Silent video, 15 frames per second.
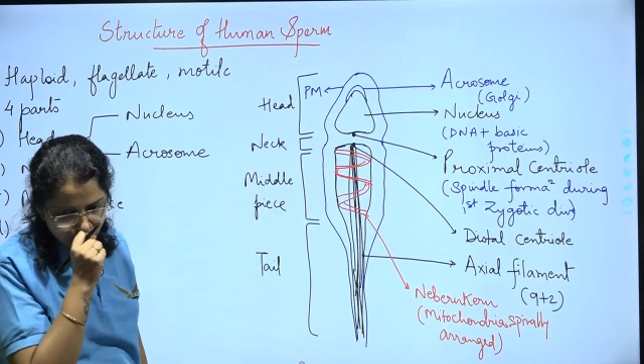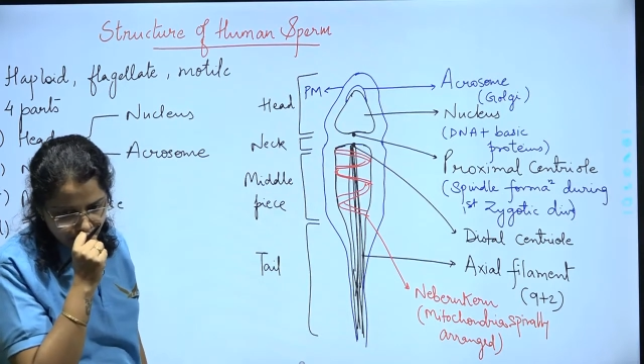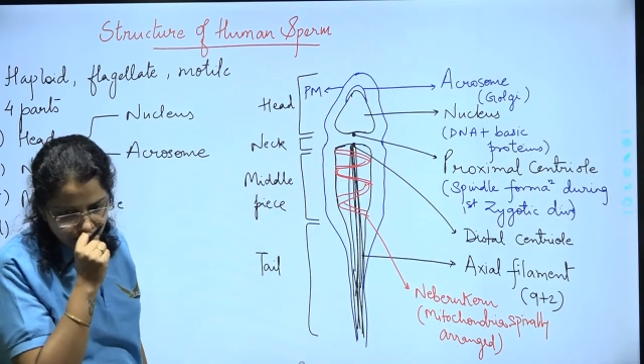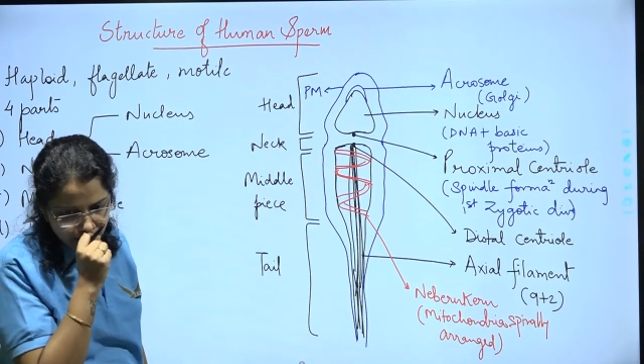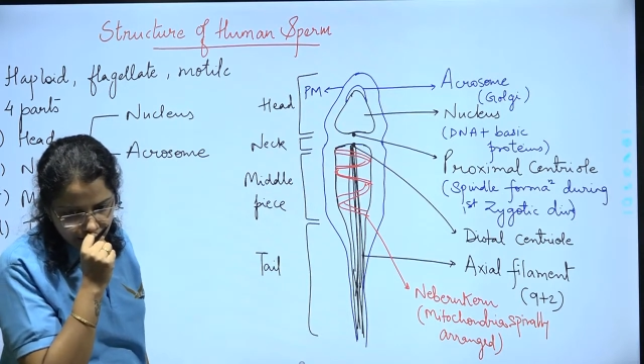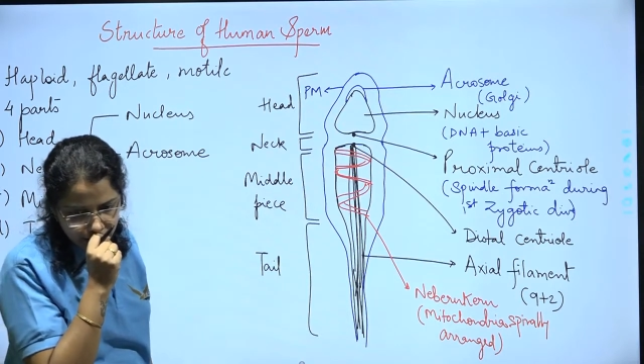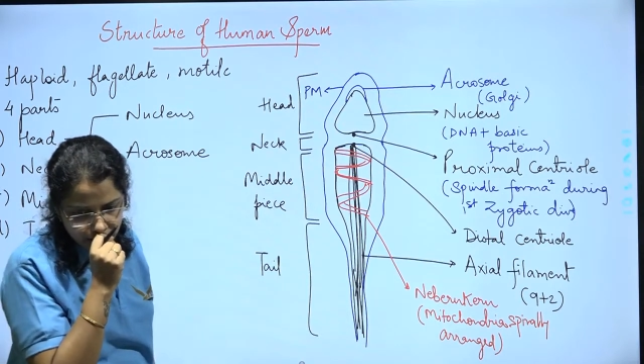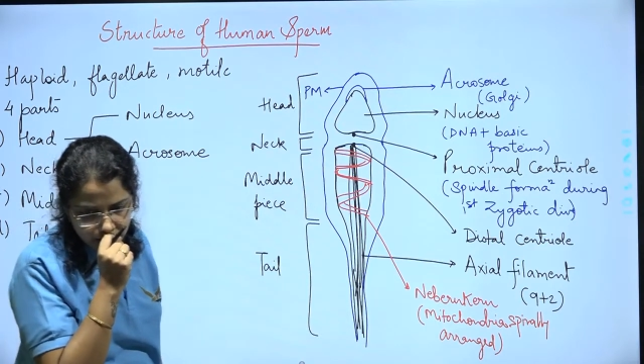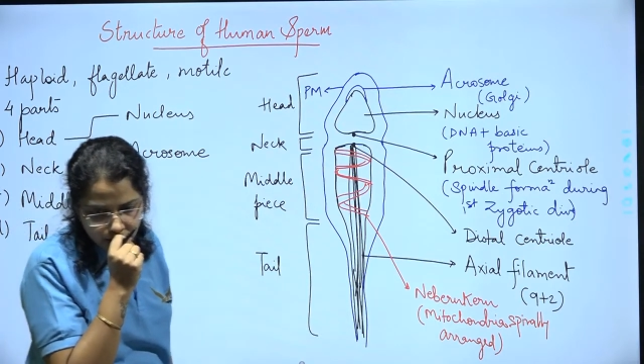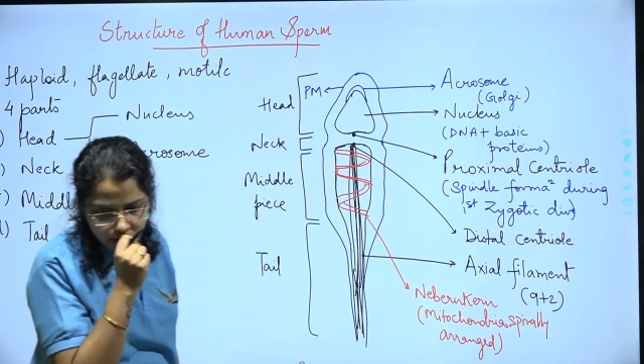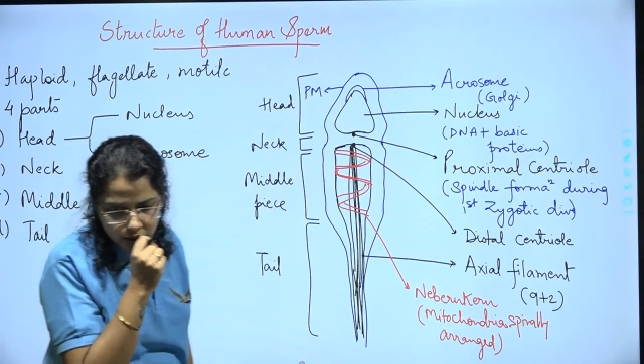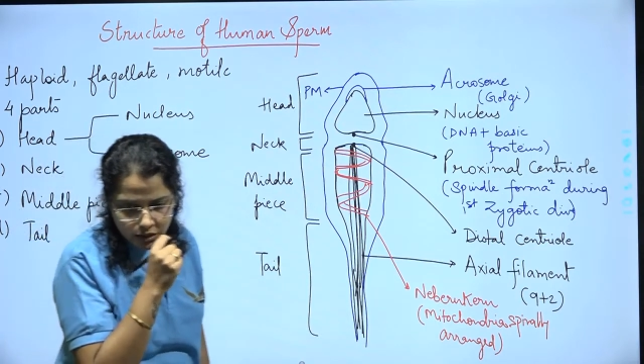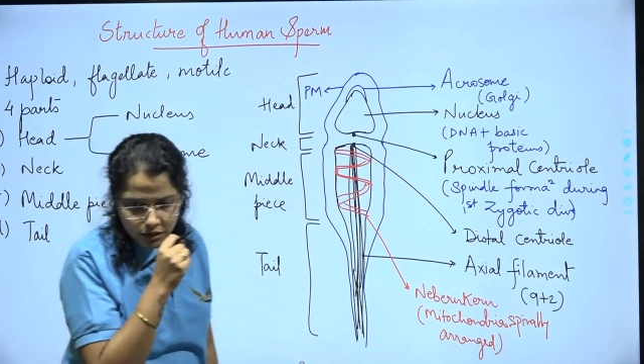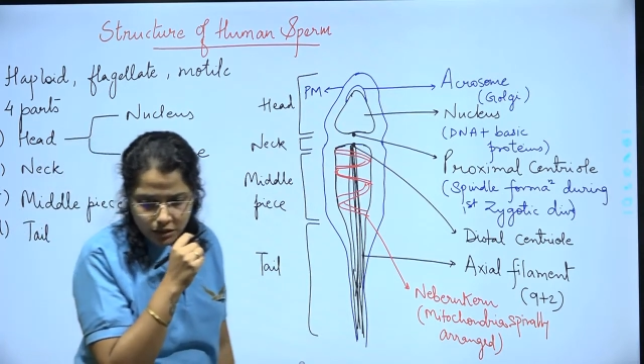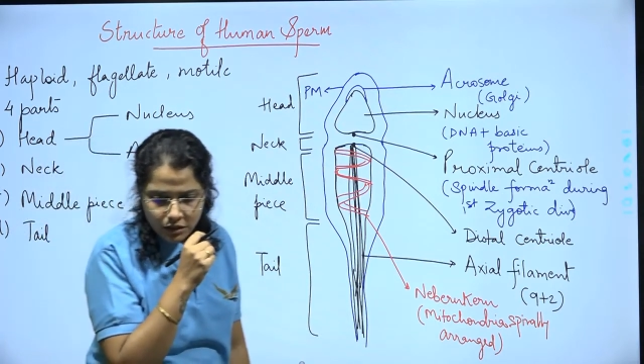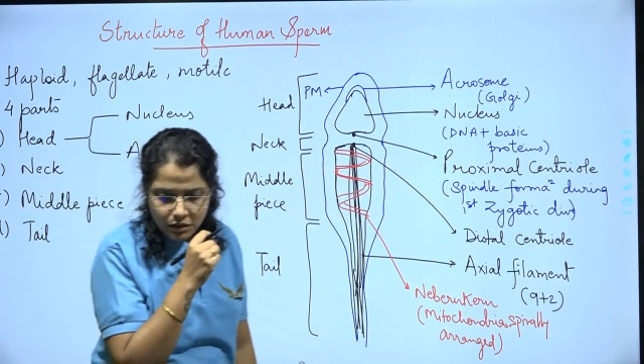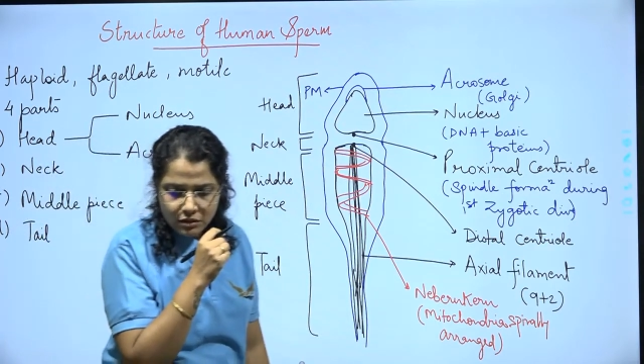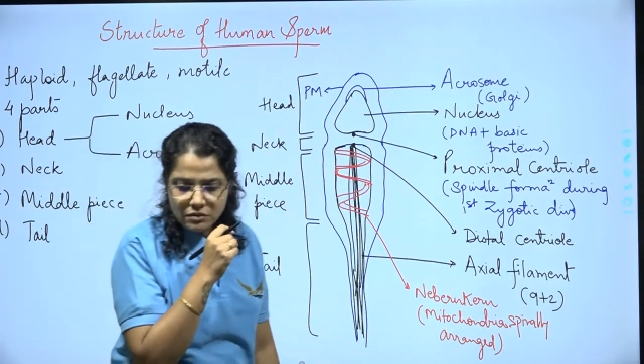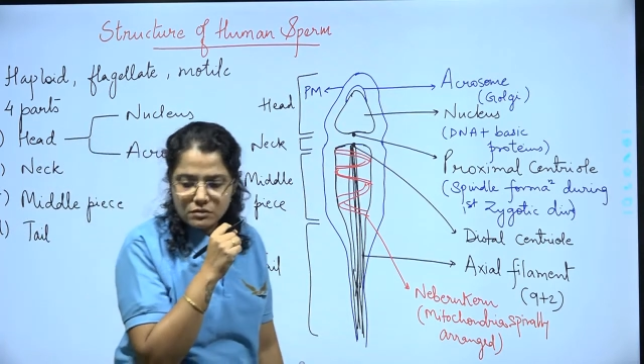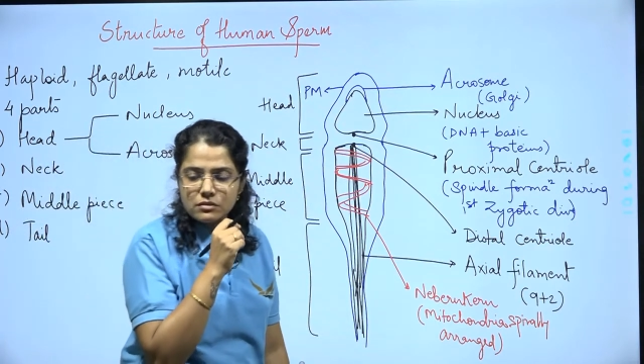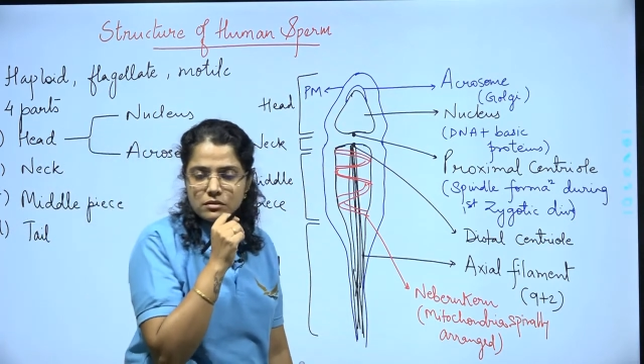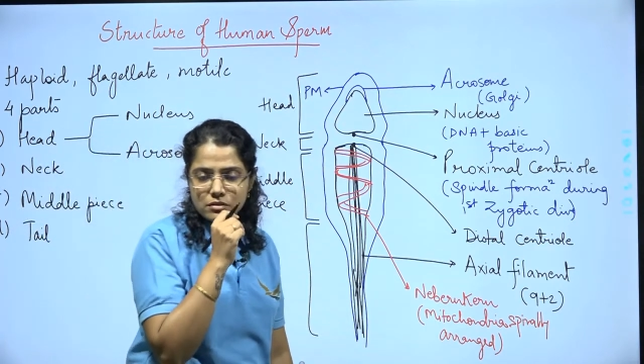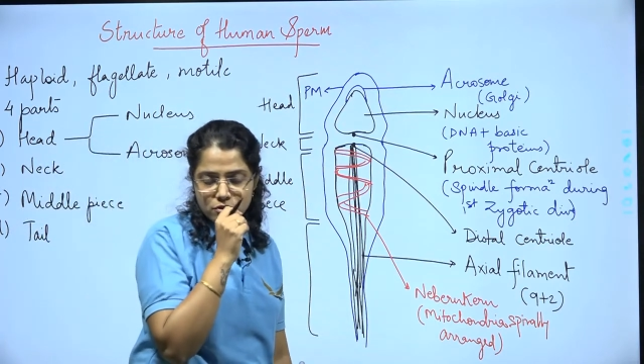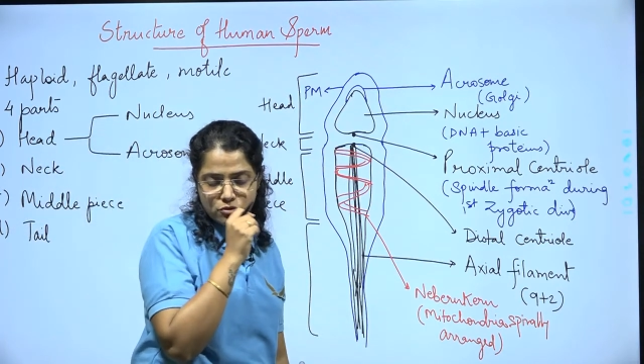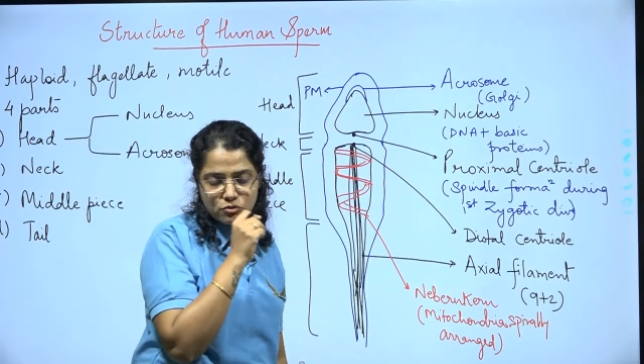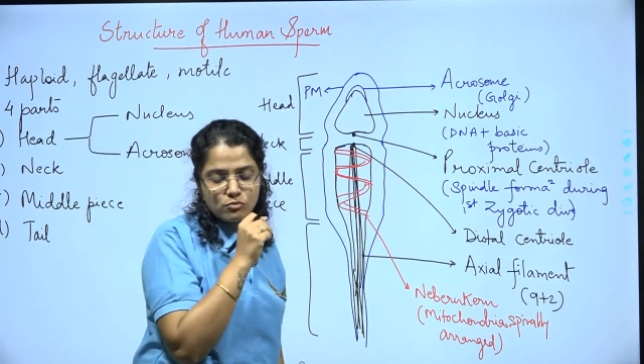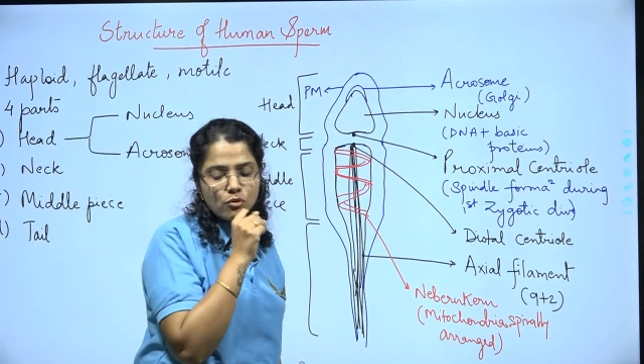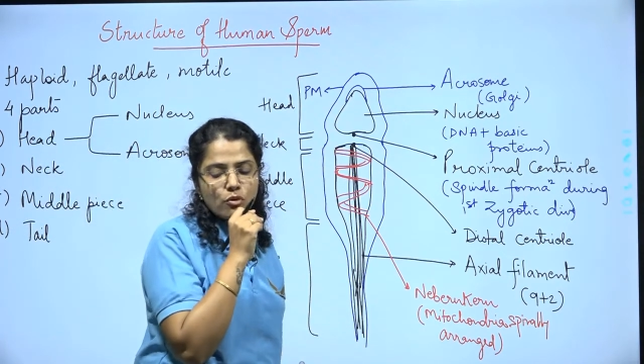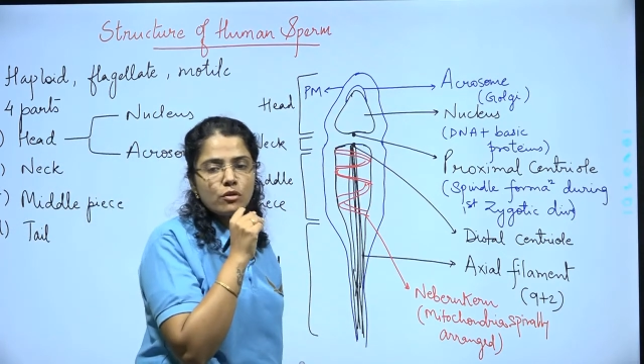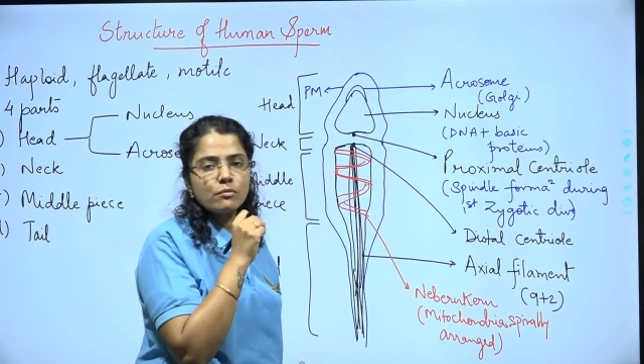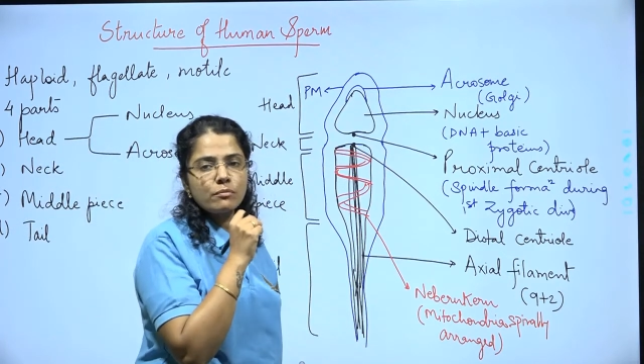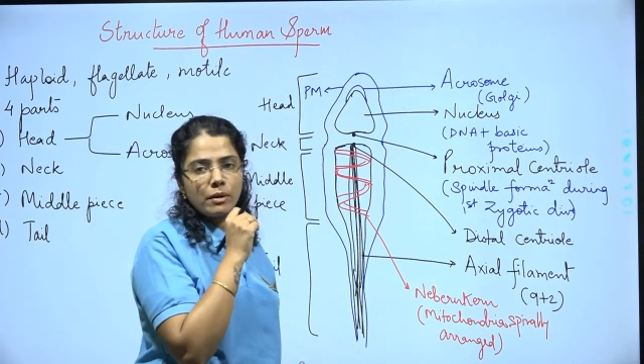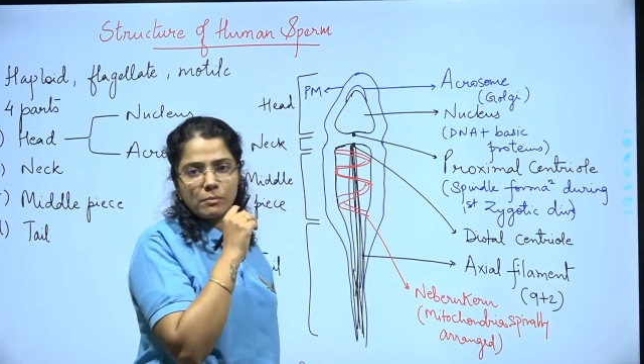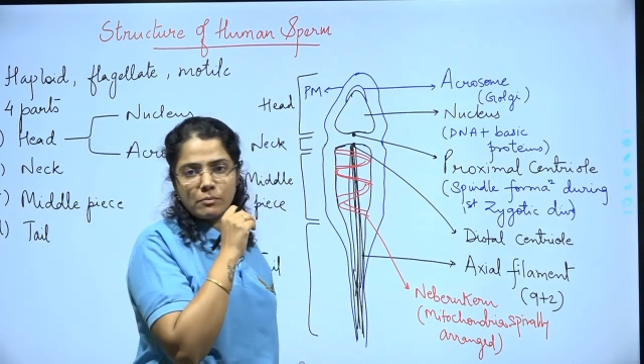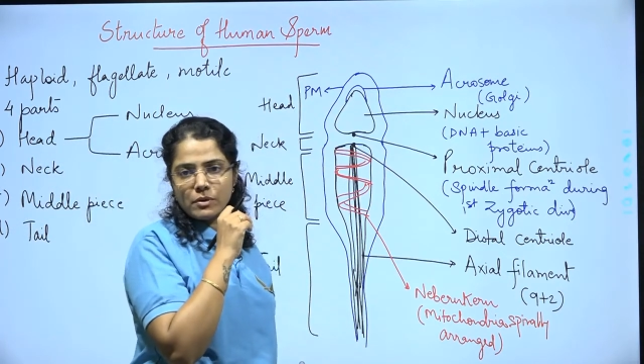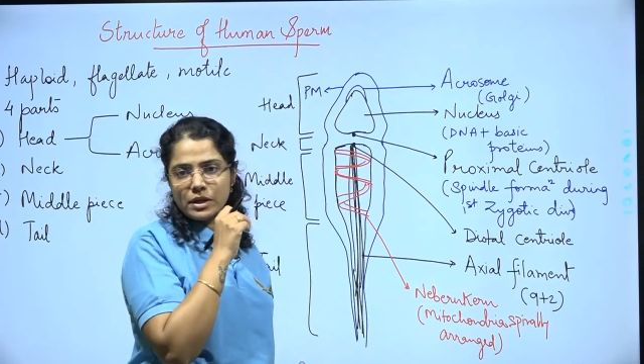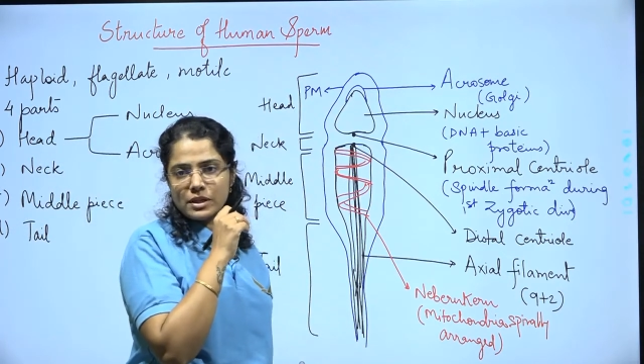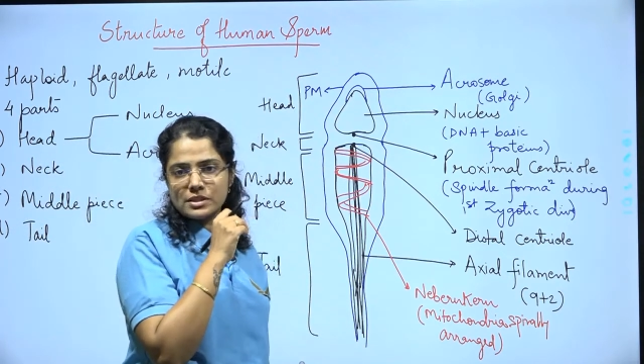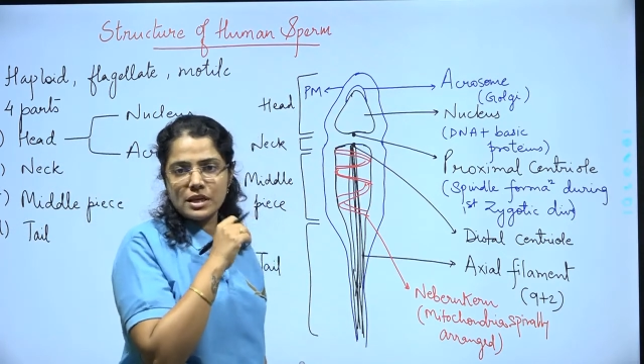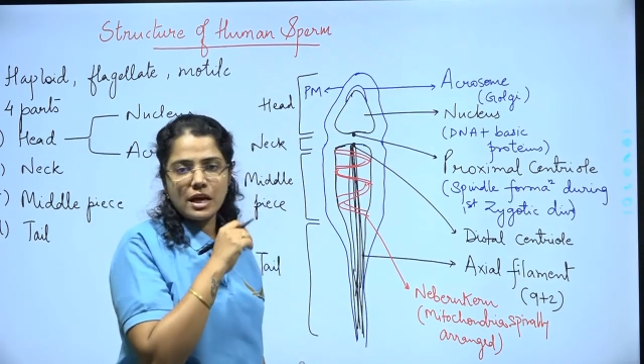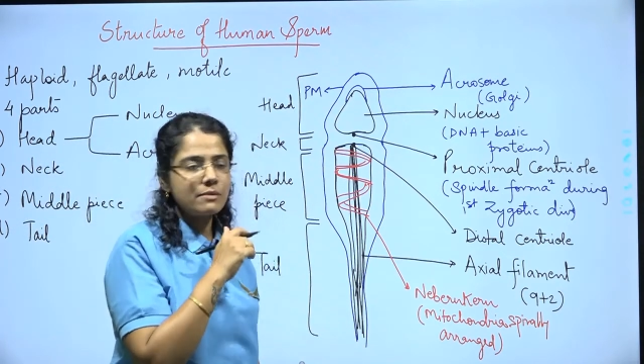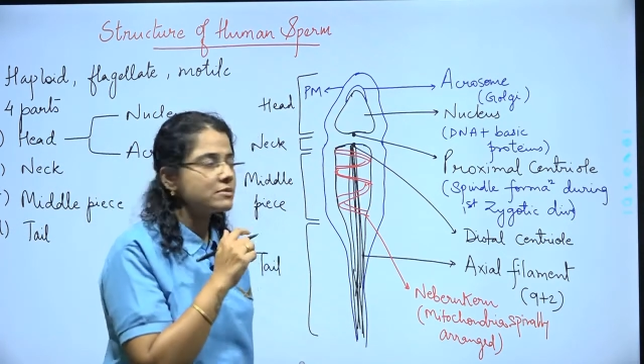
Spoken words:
right, 2 more membranes I am